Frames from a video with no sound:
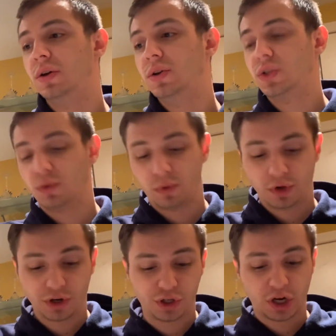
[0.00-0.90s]
So
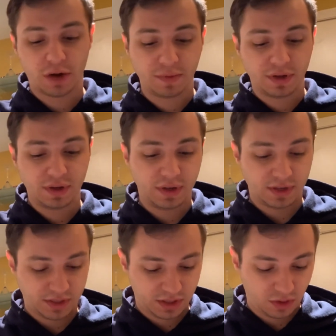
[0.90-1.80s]
your job
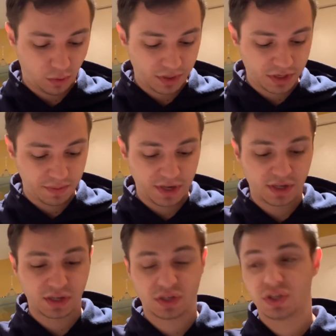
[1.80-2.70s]
is going to be
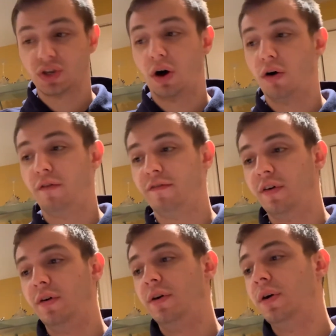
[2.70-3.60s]
to solve.
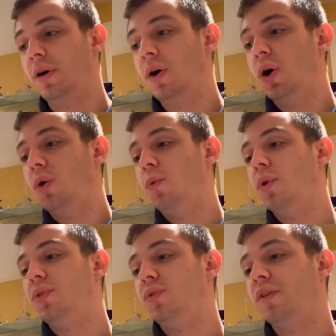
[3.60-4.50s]

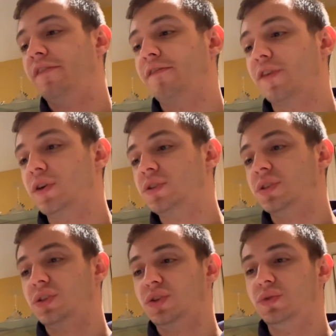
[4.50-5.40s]
We'll do the
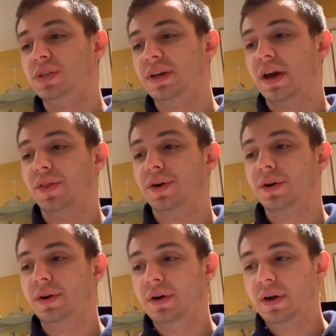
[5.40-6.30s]
first 2
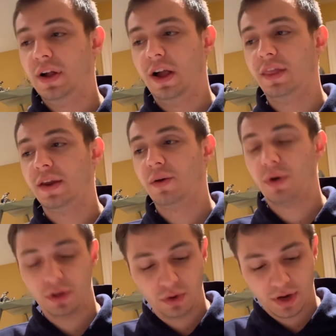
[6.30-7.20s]
together, and then I
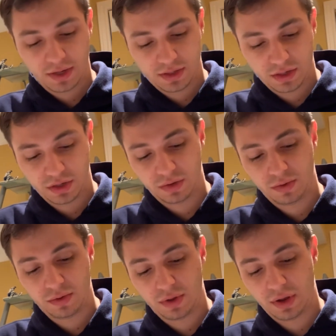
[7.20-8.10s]
want you guys to do
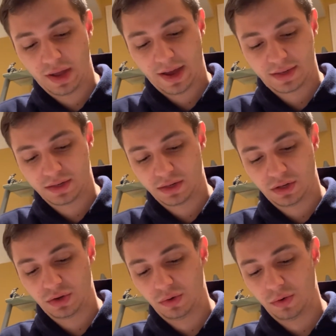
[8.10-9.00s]
the last
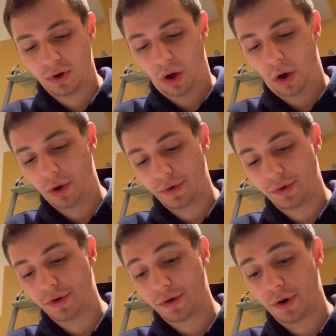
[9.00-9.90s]
2 on
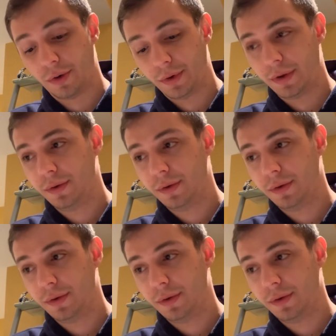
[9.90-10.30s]
your own.